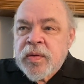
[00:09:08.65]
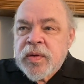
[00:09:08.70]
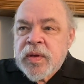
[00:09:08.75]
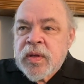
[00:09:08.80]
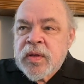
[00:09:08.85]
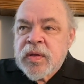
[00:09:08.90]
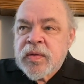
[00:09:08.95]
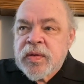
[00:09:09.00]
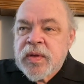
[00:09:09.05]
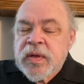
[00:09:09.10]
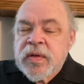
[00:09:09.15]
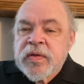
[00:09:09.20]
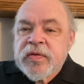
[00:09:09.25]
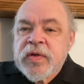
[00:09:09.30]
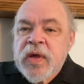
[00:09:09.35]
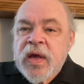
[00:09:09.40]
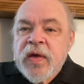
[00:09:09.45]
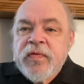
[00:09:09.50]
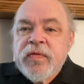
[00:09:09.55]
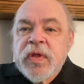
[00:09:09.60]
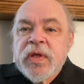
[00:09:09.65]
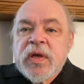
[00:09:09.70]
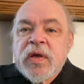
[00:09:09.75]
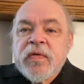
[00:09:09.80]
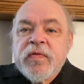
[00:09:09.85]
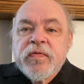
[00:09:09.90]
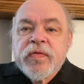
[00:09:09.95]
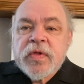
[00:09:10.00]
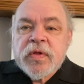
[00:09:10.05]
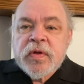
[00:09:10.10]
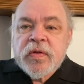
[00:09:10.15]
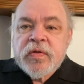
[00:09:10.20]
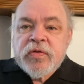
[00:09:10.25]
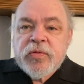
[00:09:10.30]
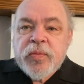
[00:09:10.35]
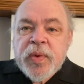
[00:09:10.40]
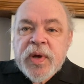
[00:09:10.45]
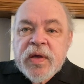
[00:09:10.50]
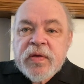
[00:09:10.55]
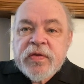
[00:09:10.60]
is heavily influenced
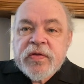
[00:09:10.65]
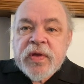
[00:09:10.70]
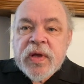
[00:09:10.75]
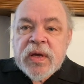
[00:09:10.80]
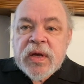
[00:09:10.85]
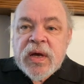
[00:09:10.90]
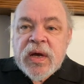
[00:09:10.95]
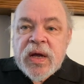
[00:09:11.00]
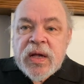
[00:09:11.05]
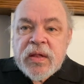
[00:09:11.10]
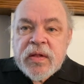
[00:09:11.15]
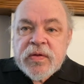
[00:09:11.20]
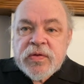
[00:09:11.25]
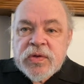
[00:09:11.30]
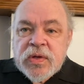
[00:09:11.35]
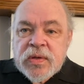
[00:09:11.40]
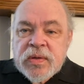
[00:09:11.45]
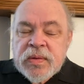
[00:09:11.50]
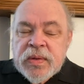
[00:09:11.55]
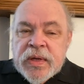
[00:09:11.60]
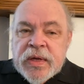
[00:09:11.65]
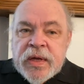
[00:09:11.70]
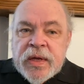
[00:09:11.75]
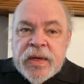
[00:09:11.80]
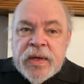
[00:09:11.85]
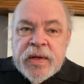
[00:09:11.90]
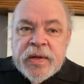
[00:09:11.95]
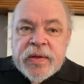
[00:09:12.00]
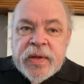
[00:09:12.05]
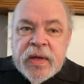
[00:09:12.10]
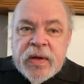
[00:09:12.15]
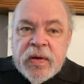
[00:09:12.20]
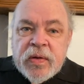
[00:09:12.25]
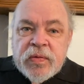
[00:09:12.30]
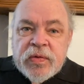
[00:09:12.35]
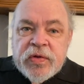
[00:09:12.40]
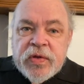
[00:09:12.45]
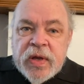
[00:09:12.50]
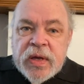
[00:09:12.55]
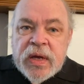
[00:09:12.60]
by psychology. Now,
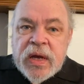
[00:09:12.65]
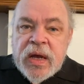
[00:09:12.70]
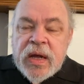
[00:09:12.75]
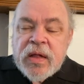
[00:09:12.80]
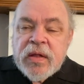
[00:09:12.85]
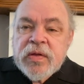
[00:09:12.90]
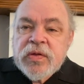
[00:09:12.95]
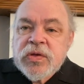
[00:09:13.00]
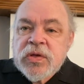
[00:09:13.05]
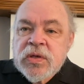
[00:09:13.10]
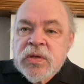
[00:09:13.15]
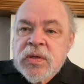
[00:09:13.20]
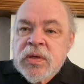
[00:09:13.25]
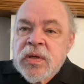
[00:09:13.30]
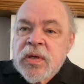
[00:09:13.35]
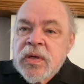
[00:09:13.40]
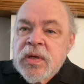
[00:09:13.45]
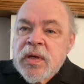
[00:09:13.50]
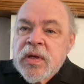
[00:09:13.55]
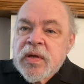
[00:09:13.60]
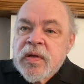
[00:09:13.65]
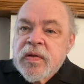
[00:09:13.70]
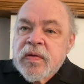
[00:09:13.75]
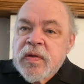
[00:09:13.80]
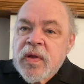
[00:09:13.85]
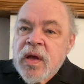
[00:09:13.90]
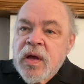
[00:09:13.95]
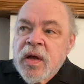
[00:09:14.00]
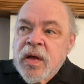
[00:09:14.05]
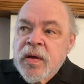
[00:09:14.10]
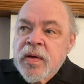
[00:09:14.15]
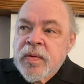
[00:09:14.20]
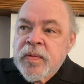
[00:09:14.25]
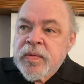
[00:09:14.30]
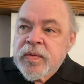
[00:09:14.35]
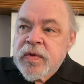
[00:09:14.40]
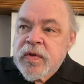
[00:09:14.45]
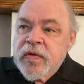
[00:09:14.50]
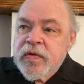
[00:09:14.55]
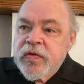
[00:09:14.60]
psychology
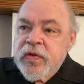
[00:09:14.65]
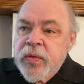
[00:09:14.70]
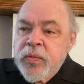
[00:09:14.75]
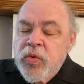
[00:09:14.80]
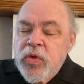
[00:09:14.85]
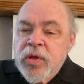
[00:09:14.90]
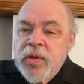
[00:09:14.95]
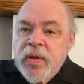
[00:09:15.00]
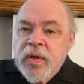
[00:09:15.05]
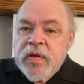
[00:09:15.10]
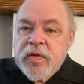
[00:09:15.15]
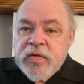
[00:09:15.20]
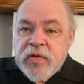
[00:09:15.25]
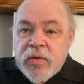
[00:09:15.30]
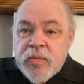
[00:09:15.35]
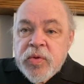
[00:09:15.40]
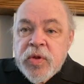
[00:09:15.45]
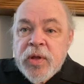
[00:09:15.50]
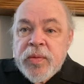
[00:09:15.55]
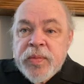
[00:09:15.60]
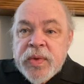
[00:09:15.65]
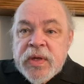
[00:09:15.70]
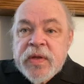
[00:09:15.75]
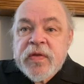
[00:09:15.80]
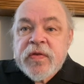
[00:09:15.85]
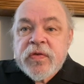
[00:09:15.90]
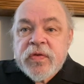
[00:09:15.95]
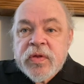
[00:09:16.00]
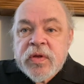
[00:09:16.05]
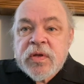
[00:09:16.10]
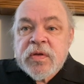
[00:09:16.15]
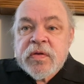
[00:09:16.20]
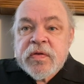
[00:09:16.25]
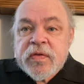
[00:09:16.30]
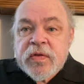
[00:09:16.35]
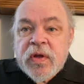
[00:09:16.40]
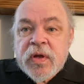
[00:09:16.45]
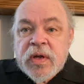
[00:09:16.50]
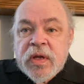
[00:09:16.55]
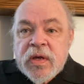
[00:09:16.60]
simply means the
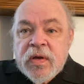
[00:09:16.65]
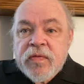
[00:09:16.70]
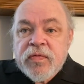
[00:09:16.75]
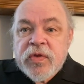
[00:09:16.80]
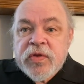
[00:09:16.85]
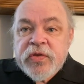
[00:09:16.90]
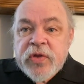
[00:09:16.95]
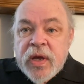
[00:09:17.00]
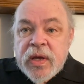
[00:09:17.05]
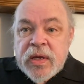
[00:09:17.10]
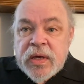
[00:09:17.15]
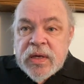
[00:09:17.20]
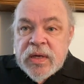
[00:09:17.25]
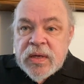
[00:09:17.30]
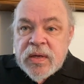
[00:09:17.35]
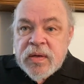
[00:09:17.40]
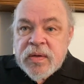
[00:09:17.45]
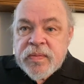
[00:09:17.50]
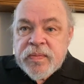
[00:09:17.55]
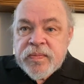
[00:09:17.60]
study of the psyche,